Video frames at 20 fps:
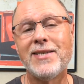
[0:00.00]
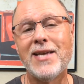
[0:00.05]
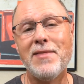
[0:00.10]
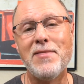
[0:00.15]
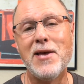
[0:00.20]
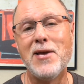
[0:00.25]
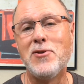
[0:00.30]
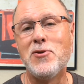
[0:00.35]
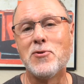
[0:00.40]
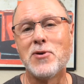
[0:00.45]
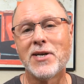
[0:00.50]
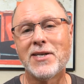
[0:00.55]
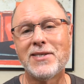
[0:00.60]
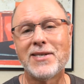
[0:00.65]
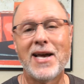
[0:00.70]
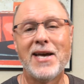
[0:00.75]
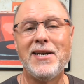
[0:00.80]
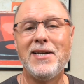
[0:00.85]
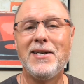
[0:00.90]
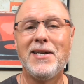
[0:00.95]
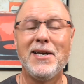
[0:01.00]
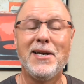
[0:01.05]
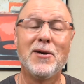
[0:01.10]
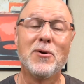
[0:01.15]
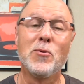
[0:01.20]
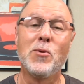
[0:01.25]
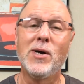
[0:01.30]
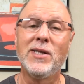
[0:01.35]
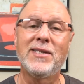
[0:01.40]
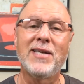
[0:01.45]
and then you're excited to hear
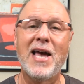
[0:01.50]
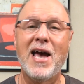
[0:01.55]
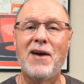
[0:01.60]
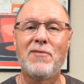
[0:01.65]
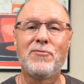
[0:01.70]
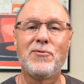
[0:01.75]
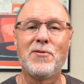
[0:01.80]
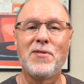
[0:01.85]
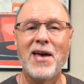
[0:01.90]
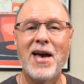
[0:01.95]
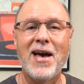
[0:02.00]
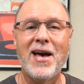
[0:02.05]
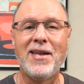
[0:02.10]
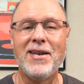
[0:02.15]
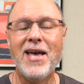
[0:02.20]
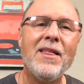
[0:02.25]
what's after that.